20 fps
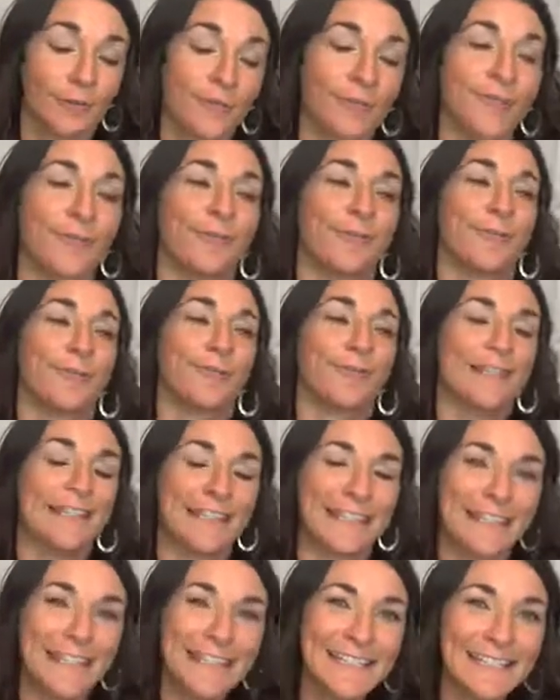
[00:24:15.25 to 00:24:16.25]
different
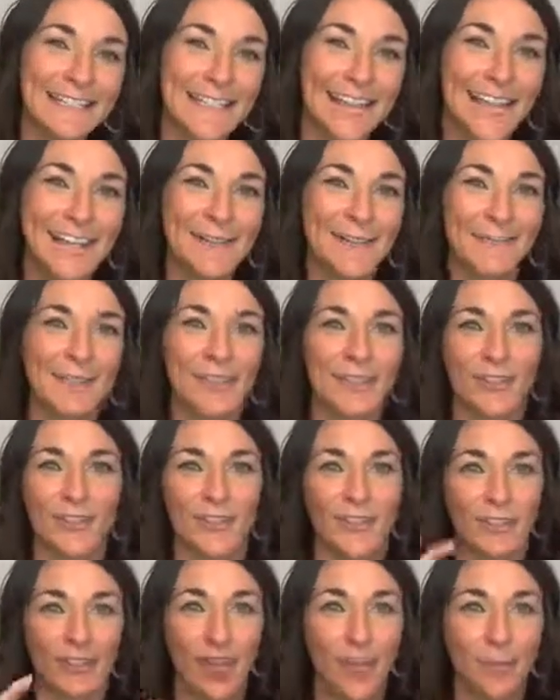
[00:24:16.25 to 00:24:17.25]
reasons than
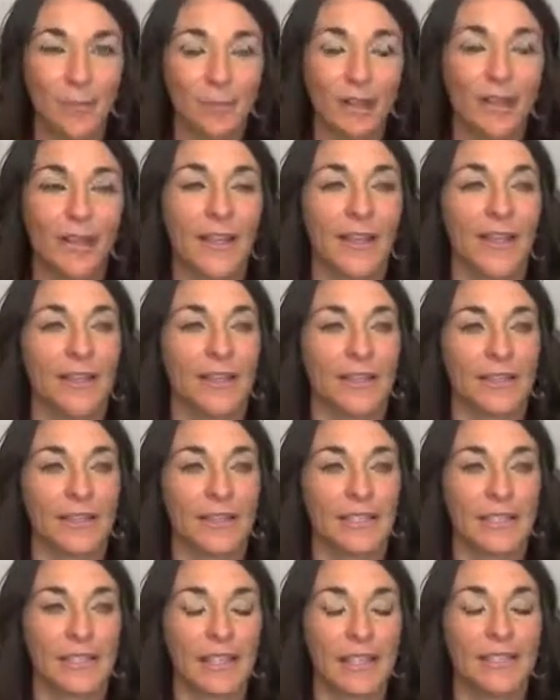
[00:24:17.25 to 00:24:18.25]
just unplugging or
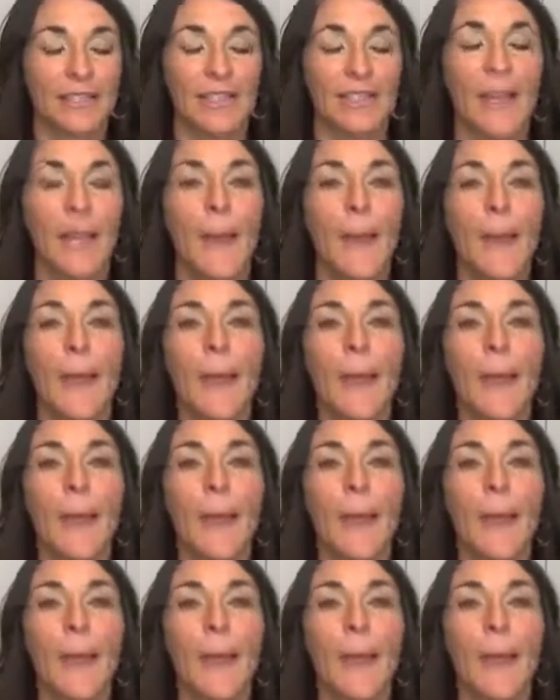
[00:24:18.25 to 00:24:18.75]
disconnecting.